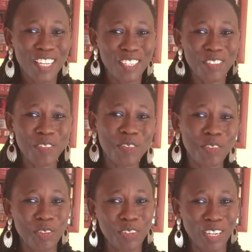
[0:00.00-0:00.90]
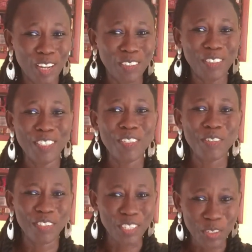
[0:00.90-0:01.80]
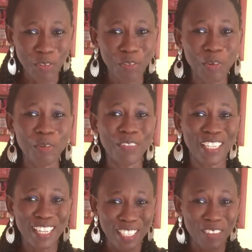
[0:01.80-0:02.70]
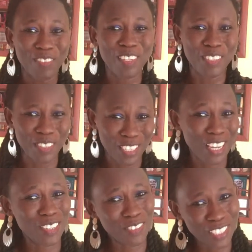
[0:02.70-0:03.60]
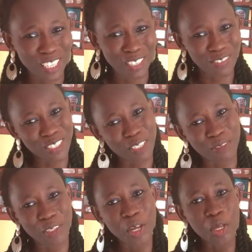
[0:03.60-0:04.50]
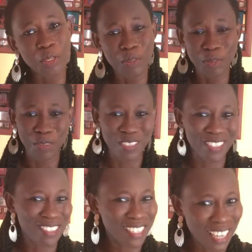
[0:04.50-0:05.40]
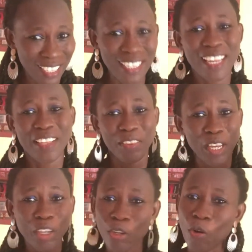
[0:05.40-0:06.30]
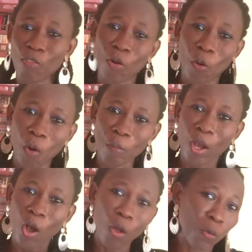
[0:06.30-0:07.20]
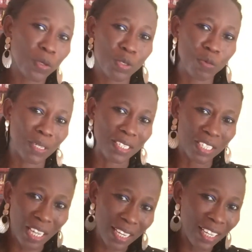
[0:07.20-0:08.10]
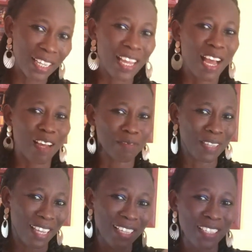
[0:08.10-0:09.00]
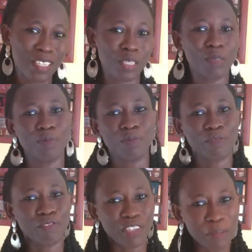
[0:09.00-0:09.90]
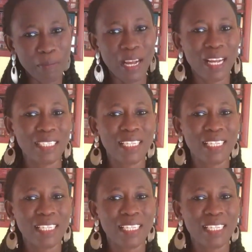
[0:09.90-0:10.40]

you don't talk loud. You need to raise your volume." Yes, I'm going to try as much as possible to do that. Thank you all for coming always to my channel. I've been getting some feedback